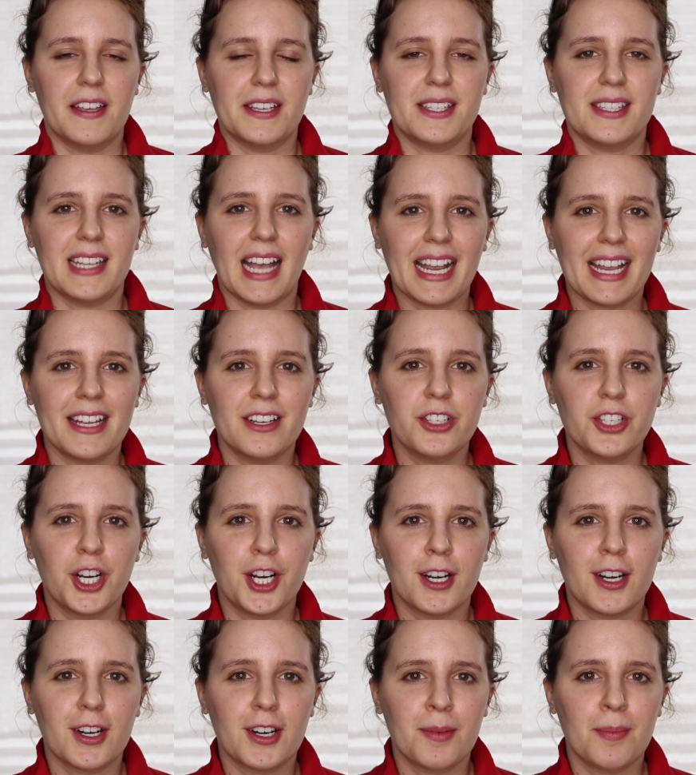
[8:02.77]
The second
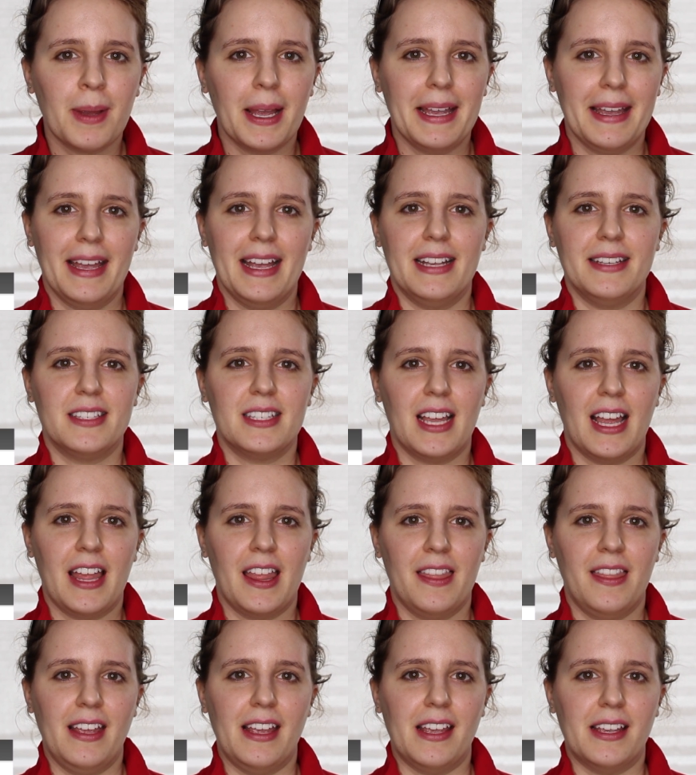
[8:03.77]
term is
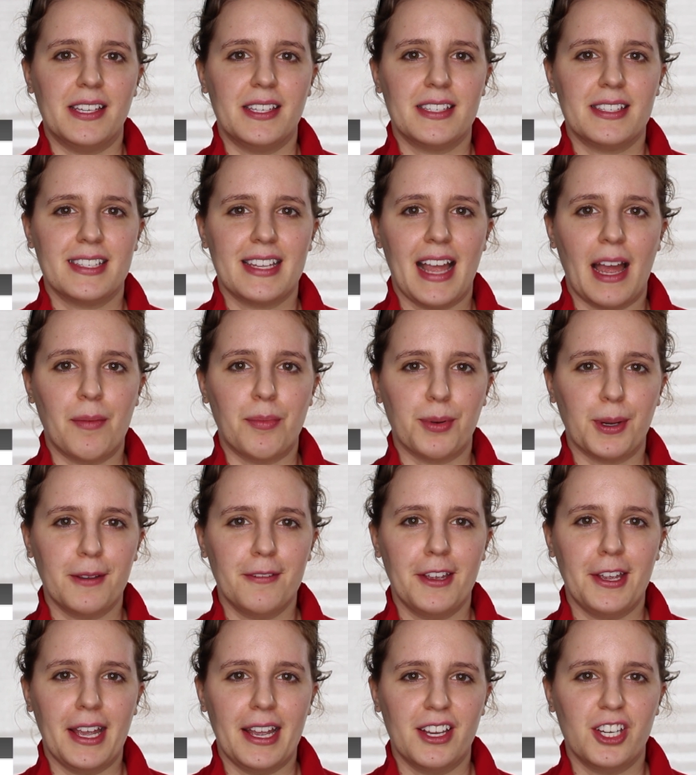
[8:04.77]
the
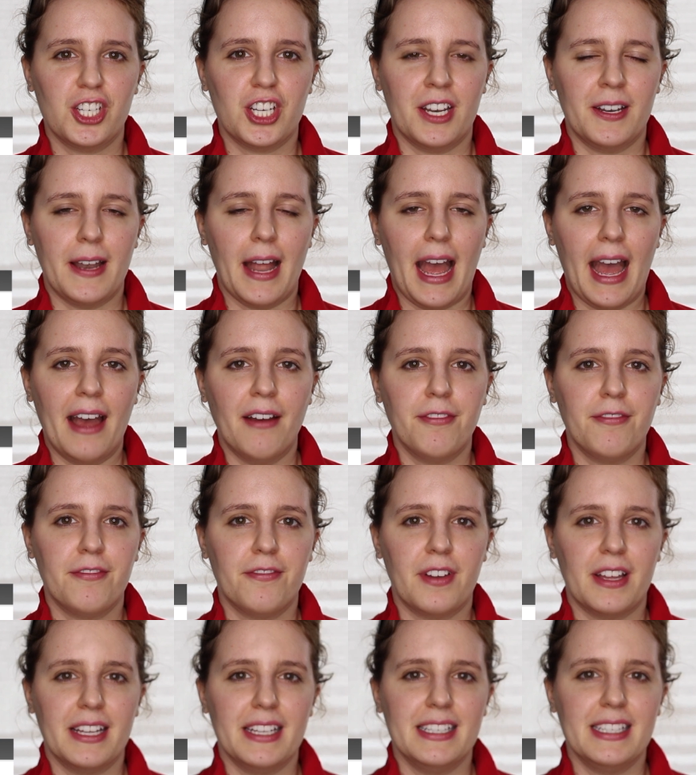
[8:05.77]
abbreviation
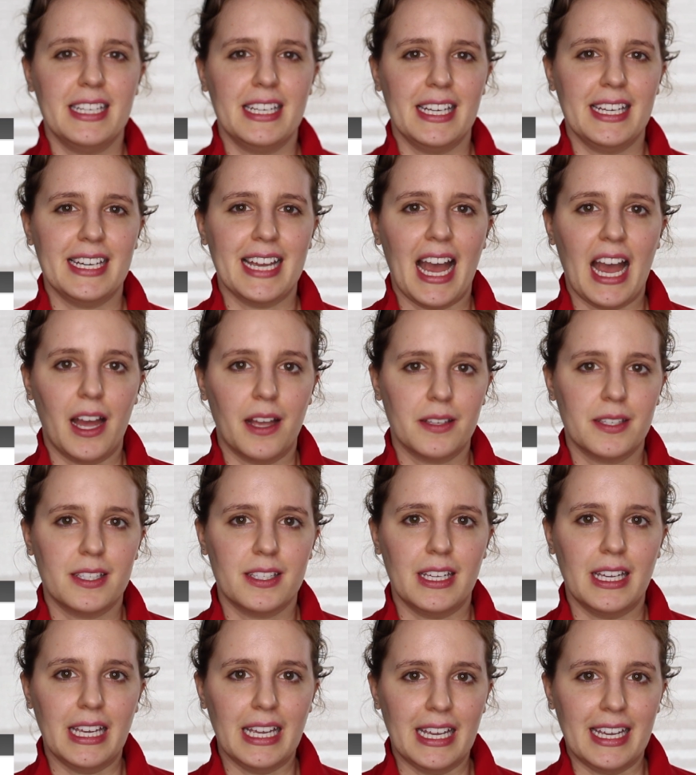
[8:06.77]

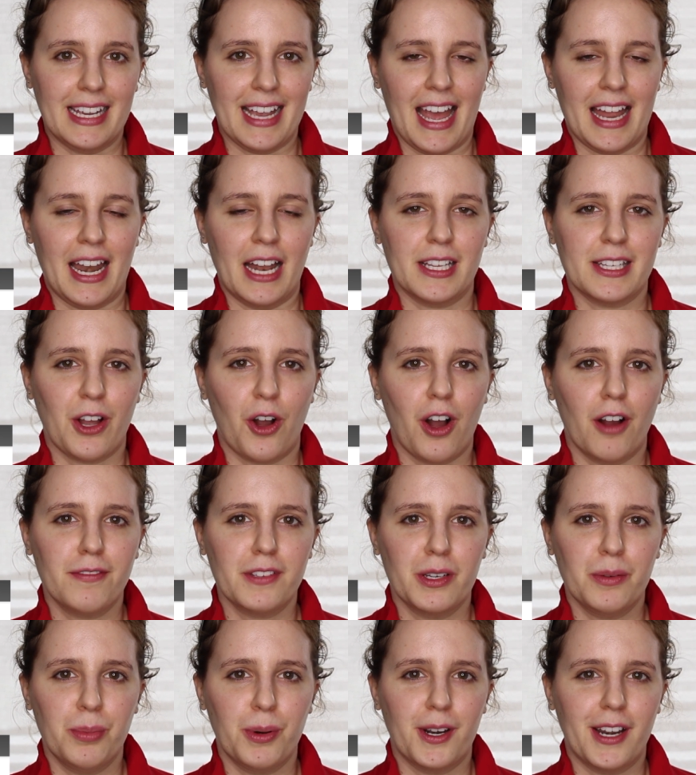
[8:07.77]
FTSE, and it's
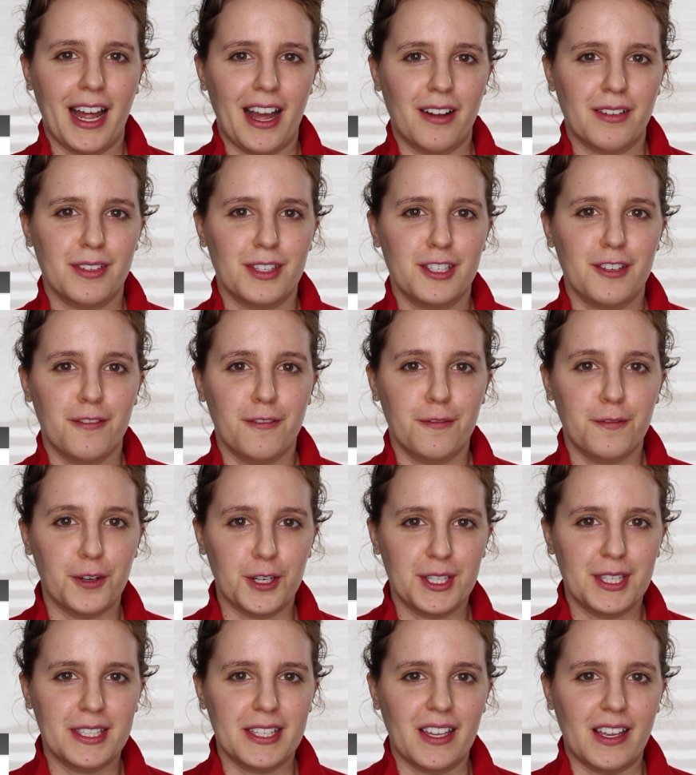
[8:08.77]
often pronounced
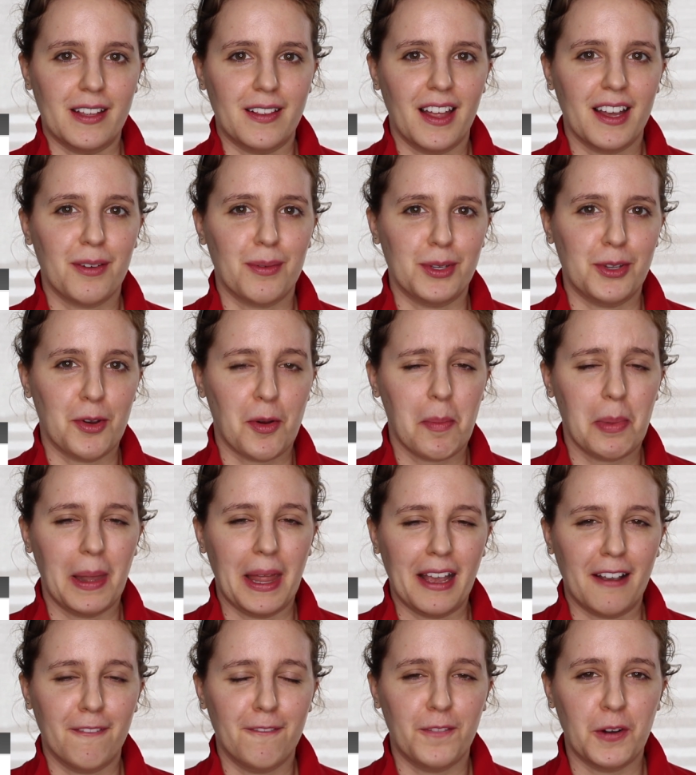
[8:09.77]
FTSE, like when you're
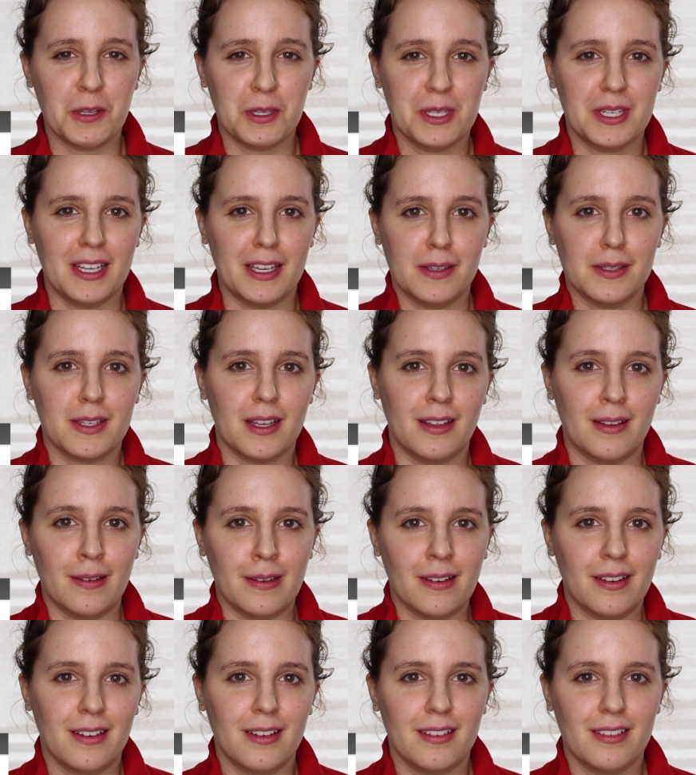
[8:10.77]
playing footsies
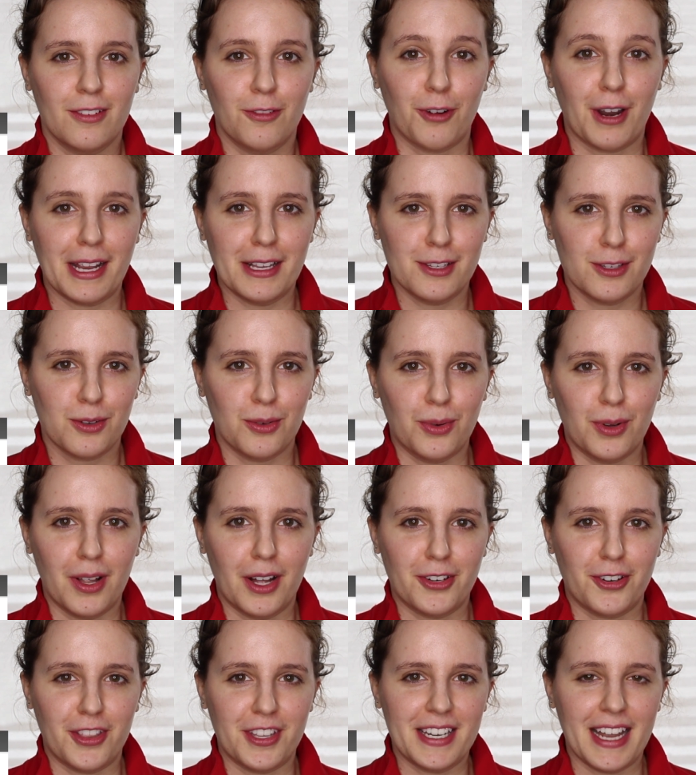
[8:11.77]
in grade
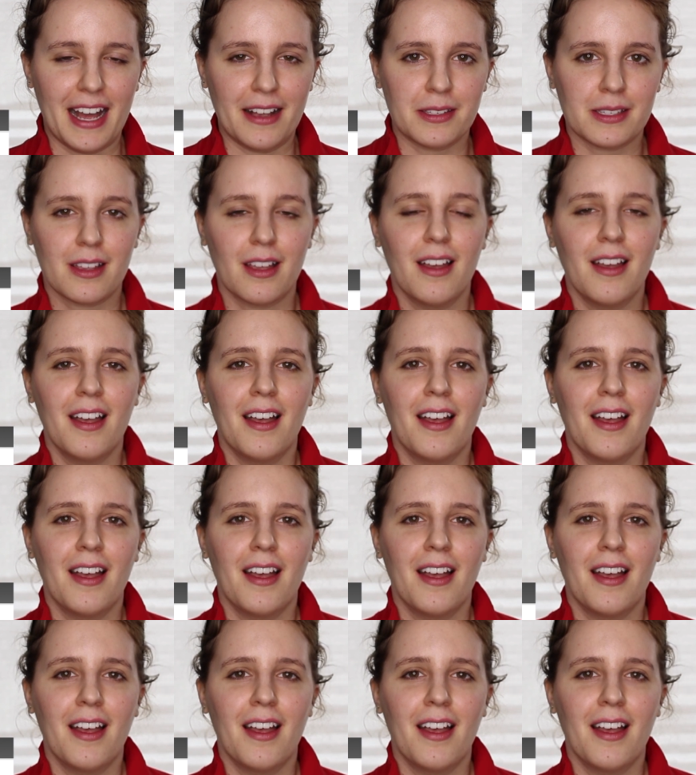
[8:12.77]
school under the desk.